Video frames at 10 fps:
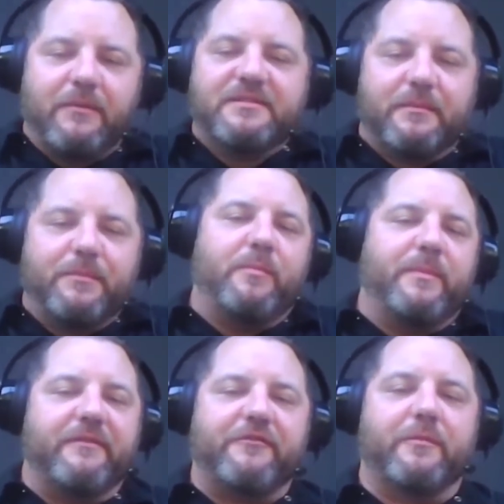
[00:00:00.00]
a
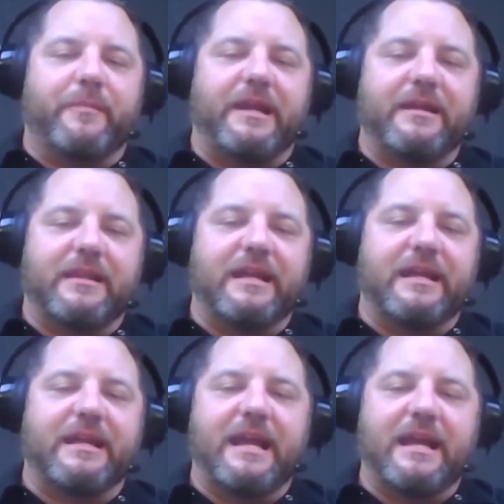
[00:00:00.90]
moment for me. Like
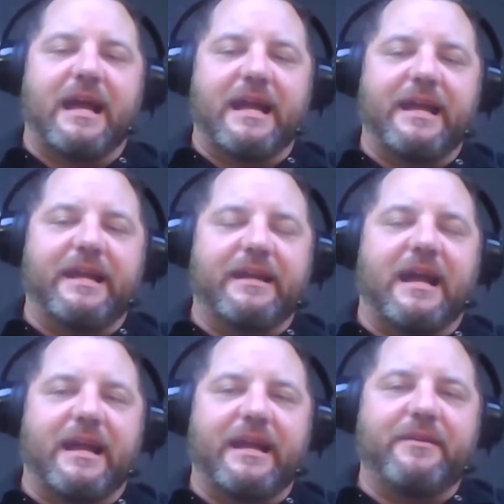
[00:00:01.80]

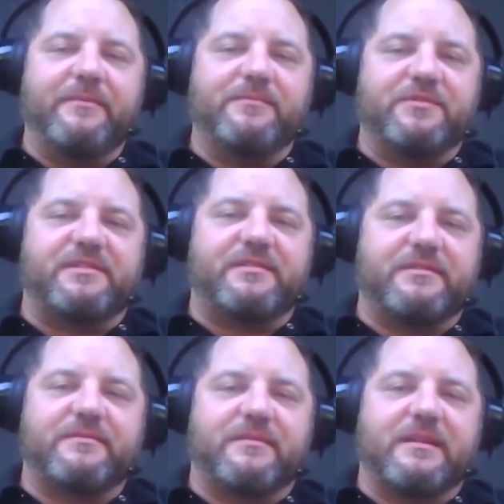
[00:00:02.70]
I just
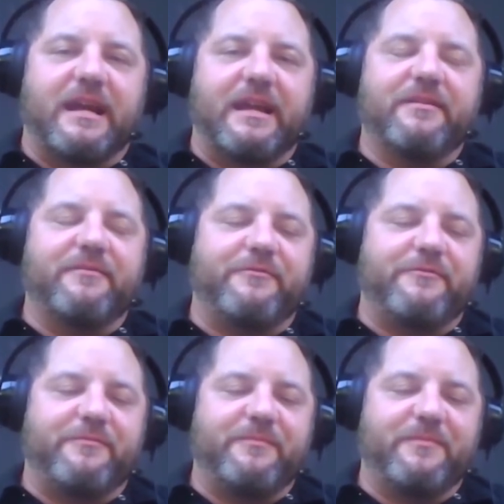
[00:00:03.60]
kind of,
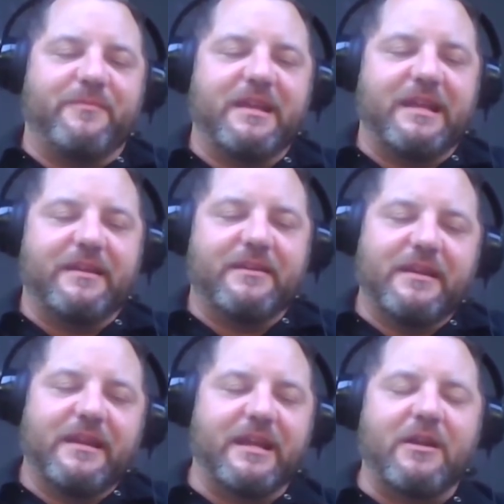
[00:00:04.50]

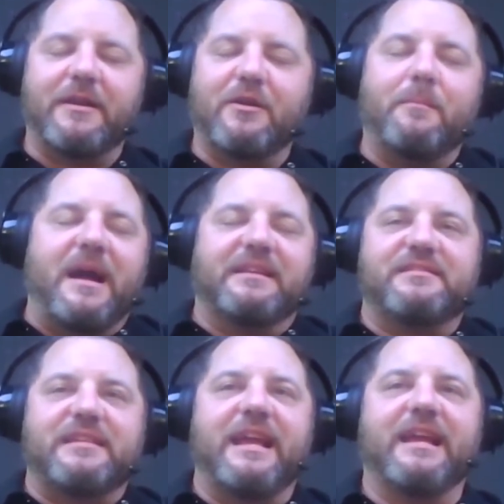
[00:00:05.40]
I don't mind
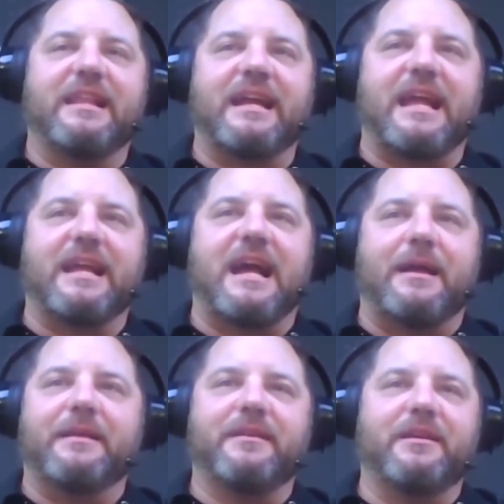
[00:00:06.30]
saying it. Like I
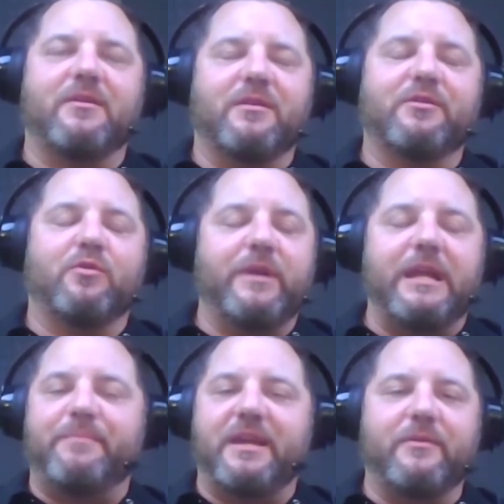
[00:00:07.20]
got, a little
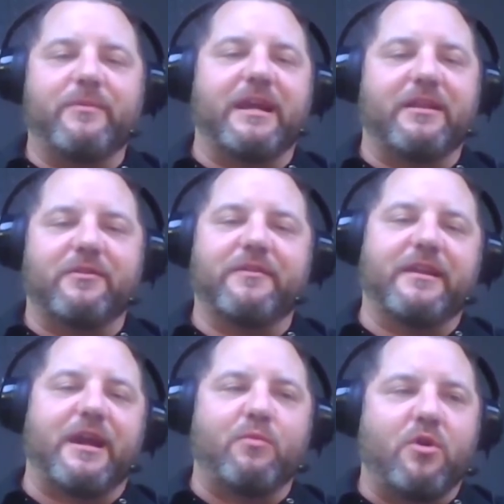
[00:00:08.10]
weepy when I learned
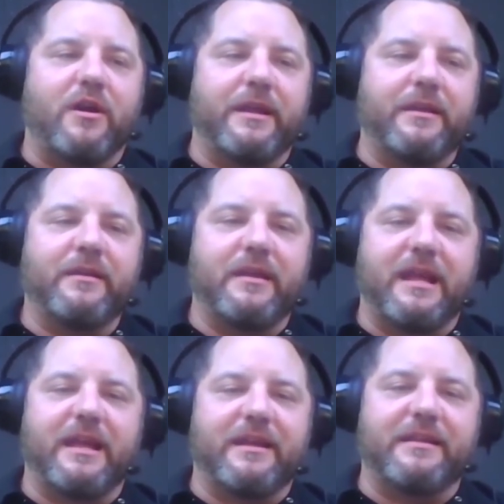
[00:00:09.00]
that I won,
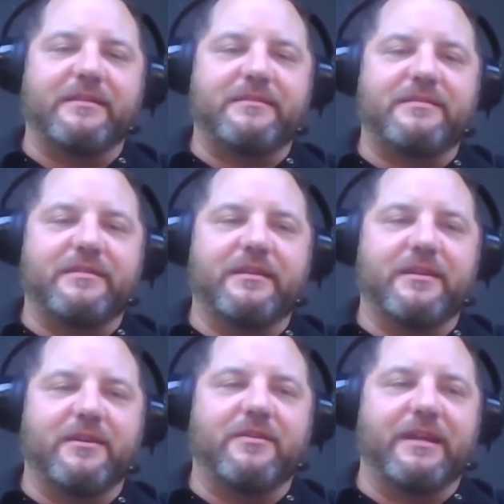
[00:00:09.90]
and
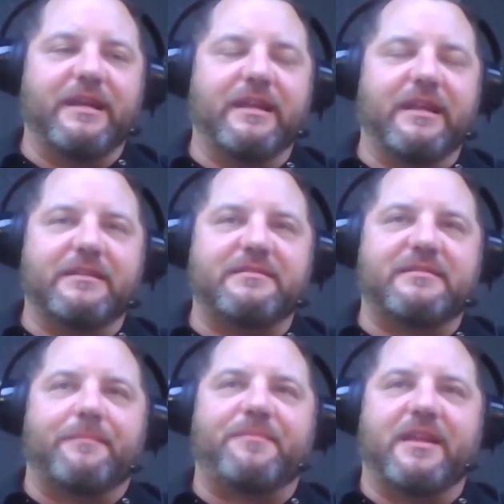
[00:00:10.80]
it's
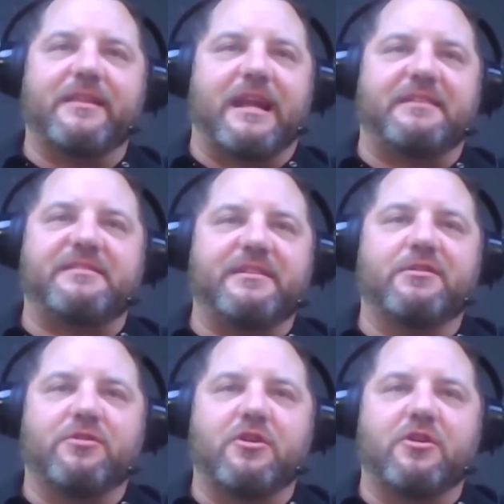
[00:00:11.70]
something that I still look